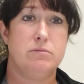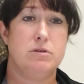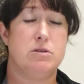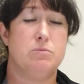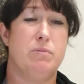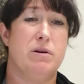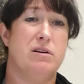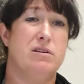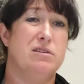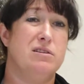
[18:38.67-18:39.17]
It's
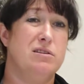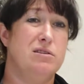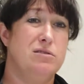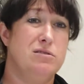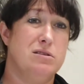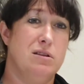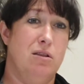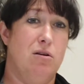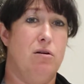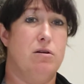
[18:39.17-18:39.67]
better to
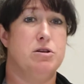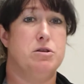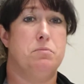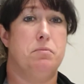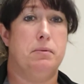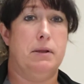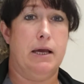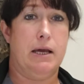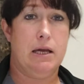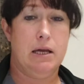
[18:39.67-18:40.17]
use a large
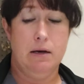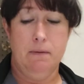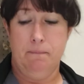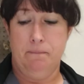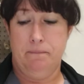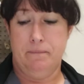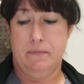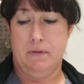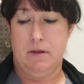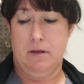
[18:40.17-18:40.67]
blade.
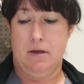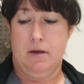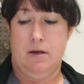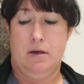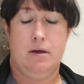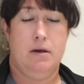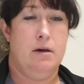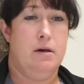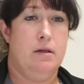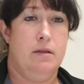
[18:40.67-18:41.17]

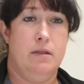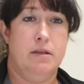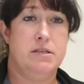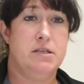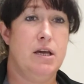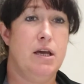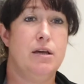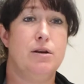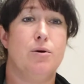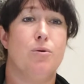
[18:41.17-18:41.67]
The
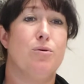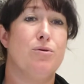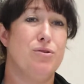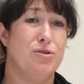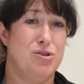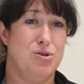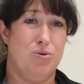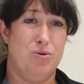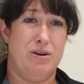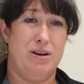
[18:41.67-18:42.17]
10 or the
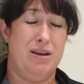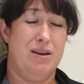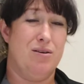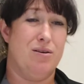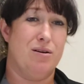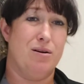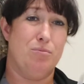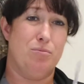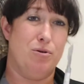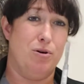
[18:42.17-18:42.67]
20
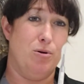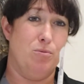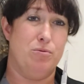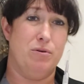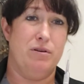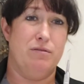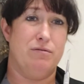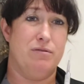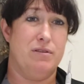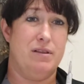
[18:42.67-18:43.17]
are
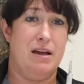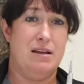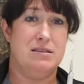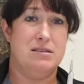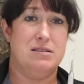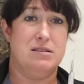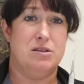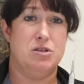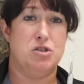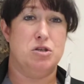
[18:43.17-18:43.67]
appropriate for that
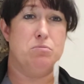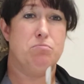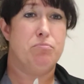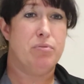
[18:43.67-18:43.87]
incision,